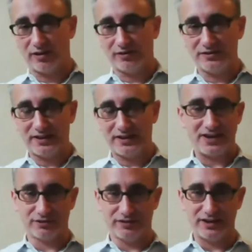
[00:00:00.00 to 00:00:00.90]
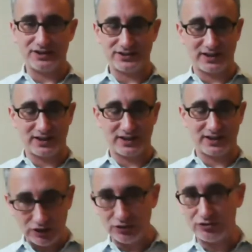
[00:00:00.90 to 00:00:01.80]
our national defense is a
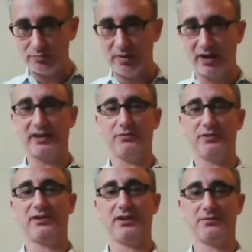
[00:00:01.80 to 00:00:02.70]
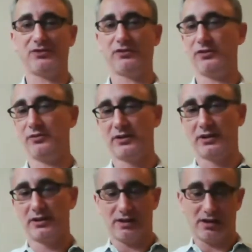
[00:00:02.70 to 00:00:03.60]
huge bucket when it comes
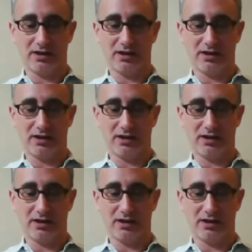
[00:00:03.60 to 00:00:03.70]
to